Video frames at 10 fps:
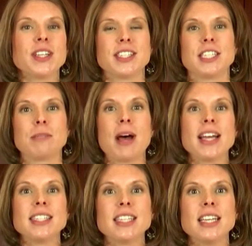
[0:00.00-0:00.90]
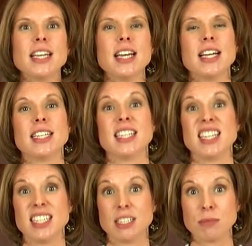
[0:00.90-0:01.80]
Is it spicy? Does it
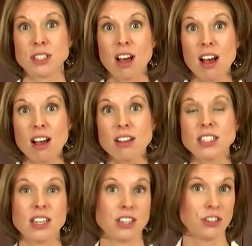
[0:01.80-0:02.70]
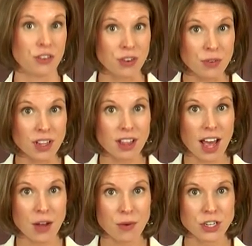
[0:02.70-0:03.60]
need some salt? Do you even really
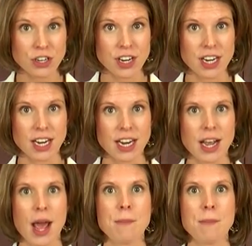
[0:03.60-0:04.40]
like what you're eating?